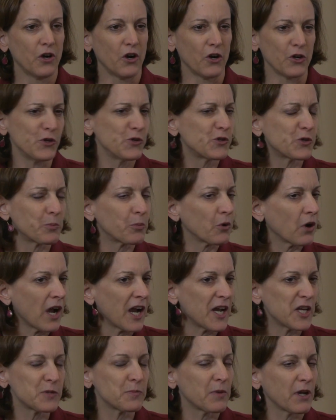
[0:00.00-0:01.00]
are you
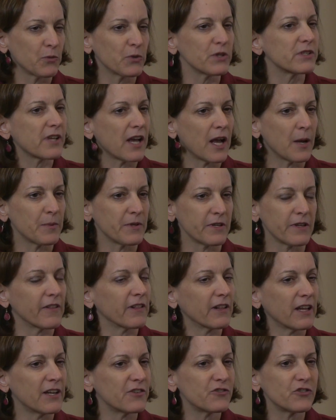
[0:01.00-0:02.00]
surprised by what's happened in
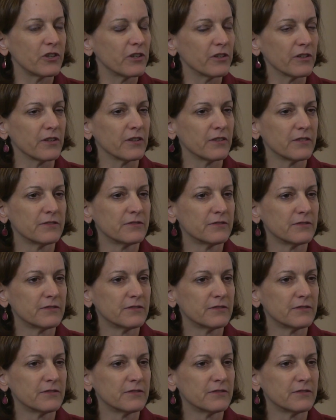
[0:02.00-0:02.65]
the last year?